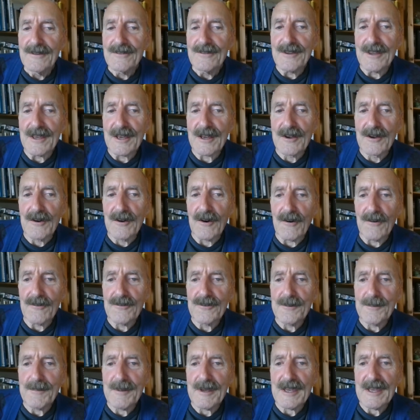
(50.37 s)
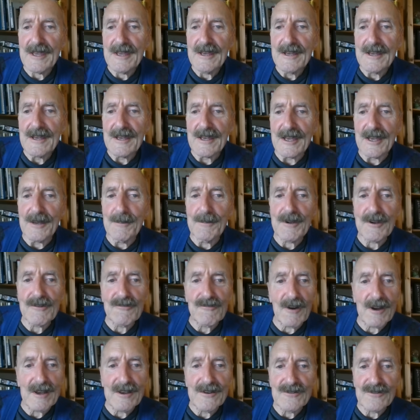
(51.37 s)
the economy,
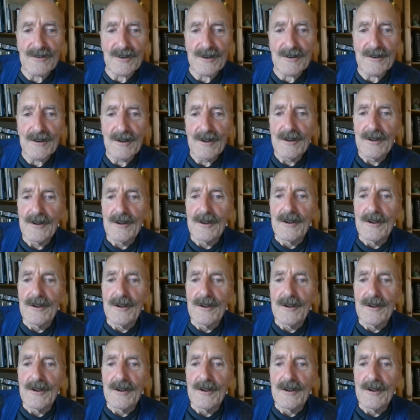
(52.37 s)
immigration,